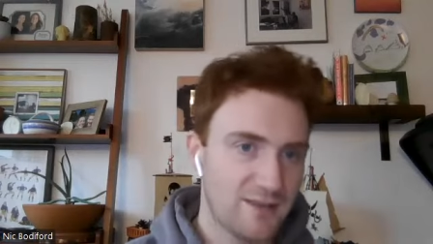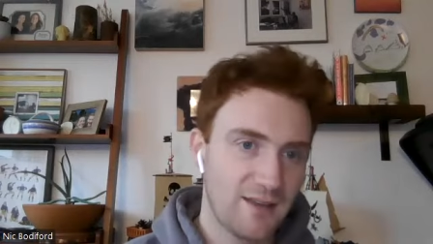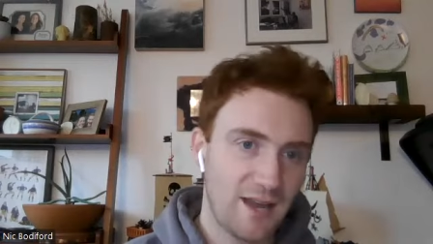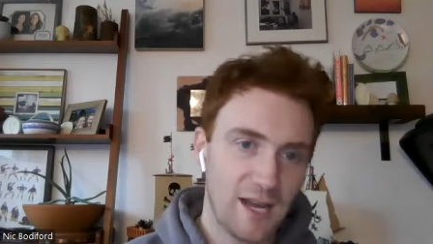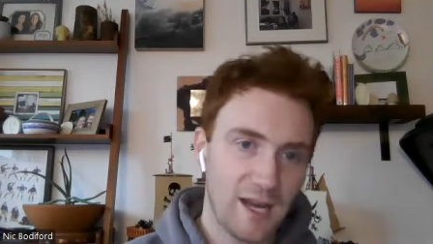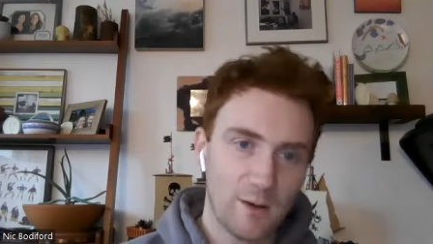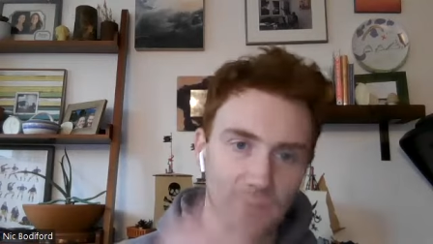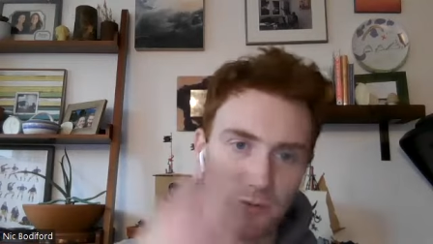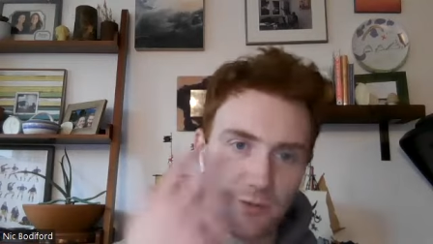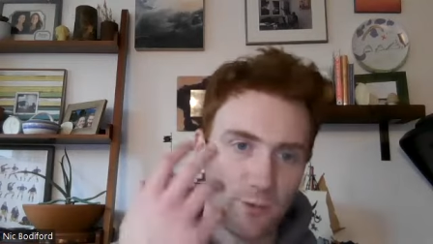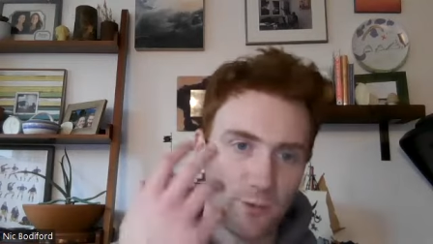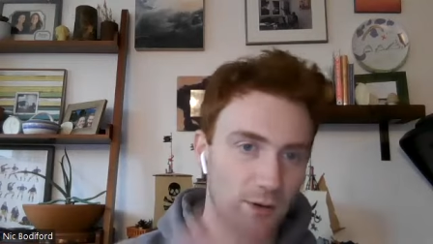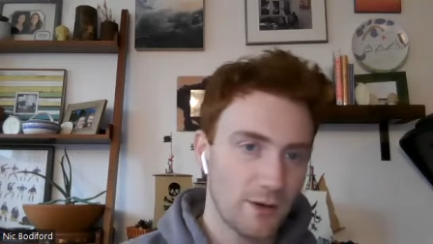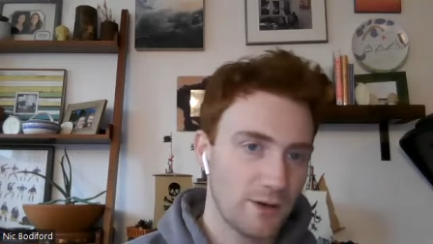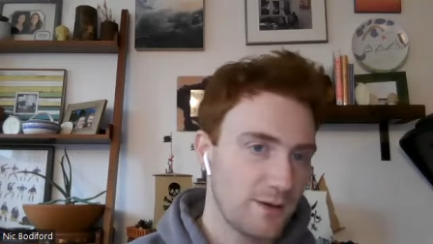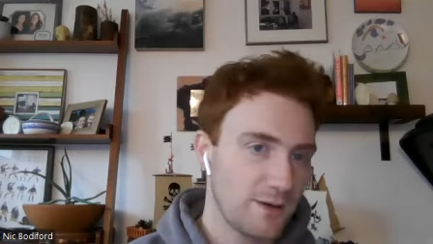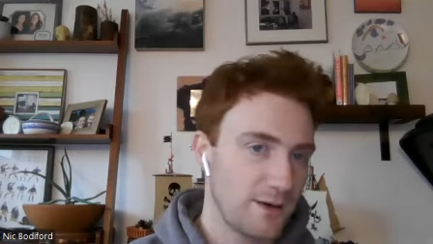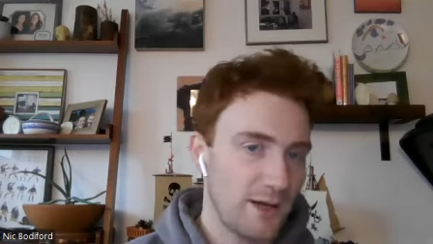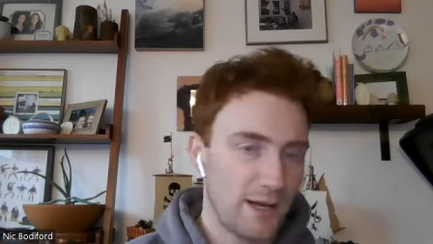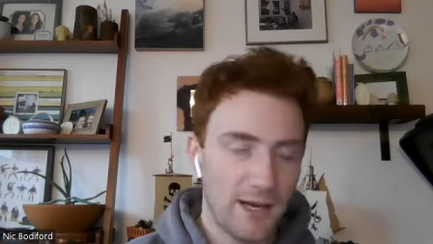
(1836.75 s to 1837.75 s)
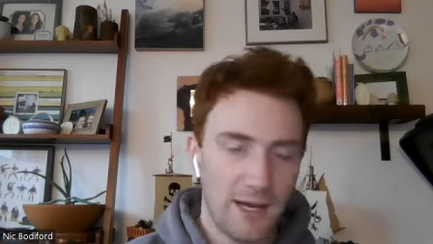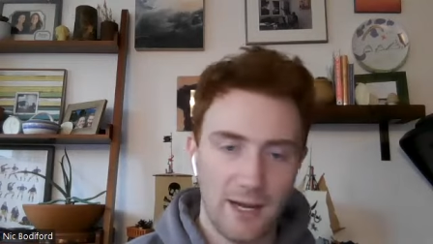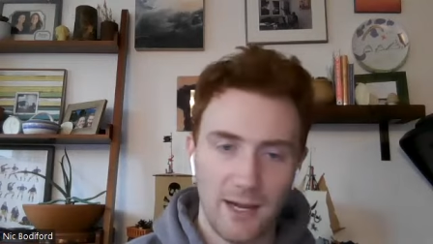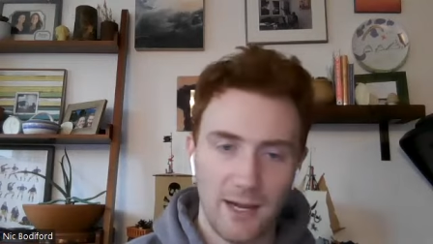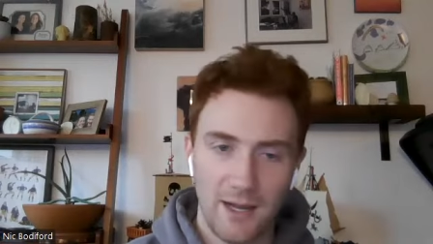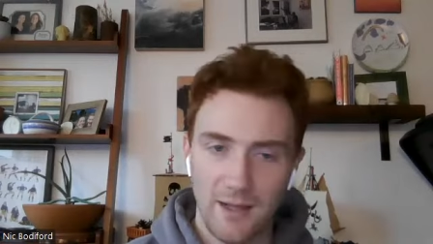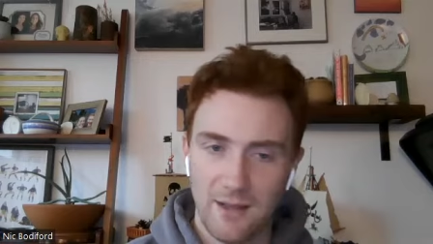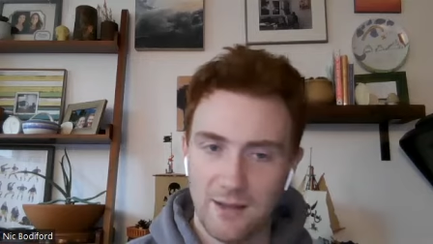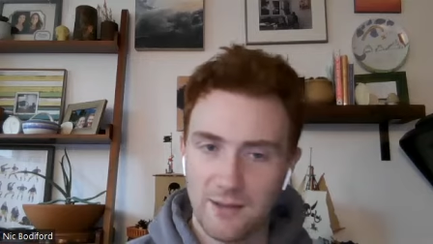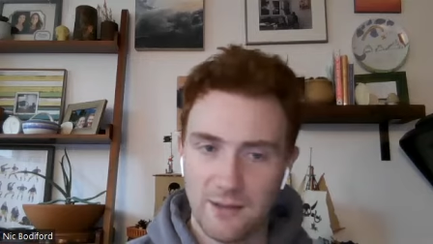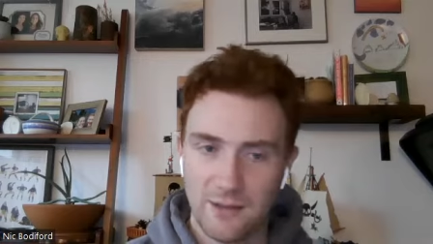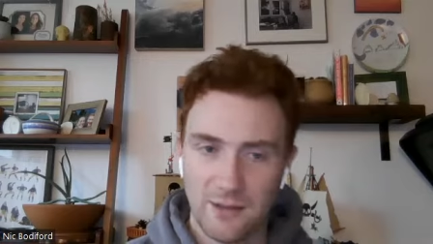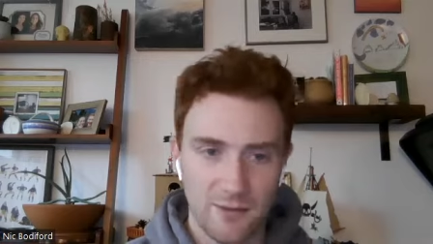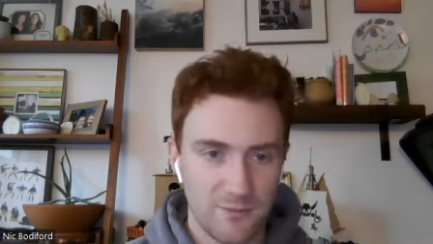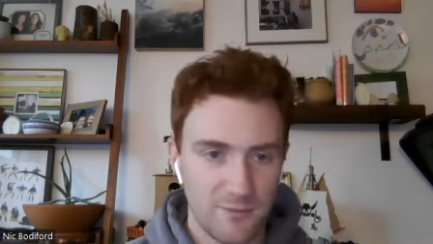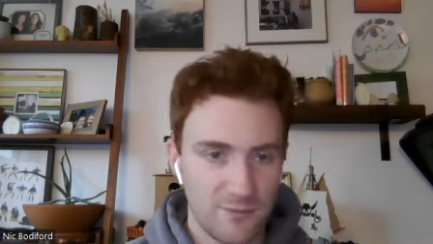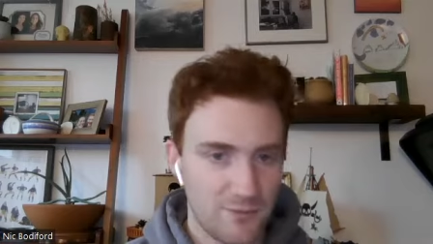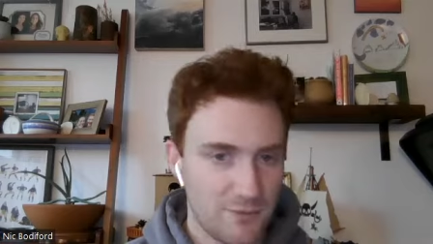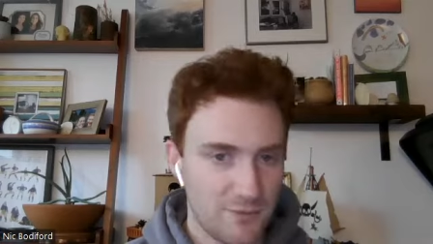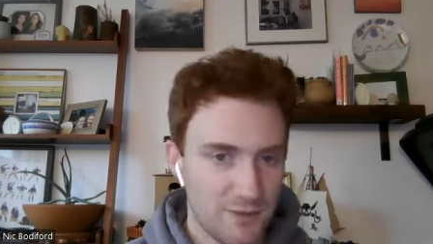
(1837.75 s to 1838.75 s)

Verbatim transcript: Tyquan Thornton, uh, you're